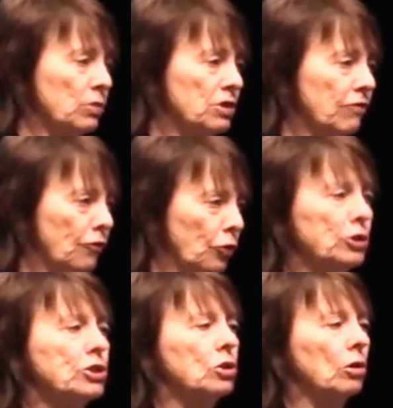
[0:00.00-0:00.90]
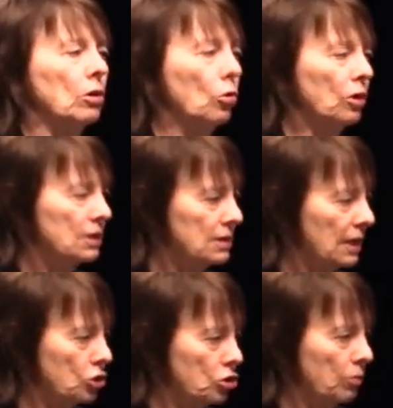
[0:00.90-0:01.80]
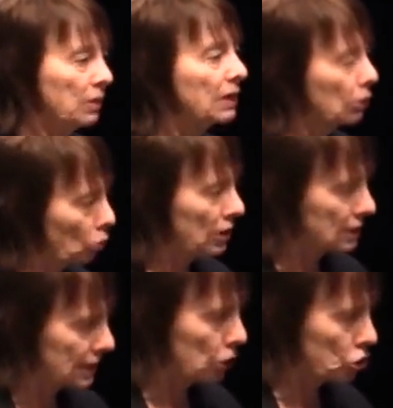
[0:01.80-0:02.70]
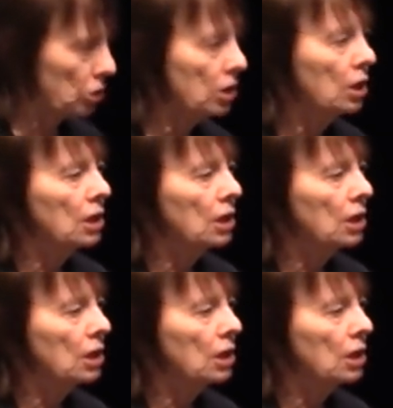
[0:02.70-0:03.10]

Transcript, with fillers: It was the first uh, organization, political organization,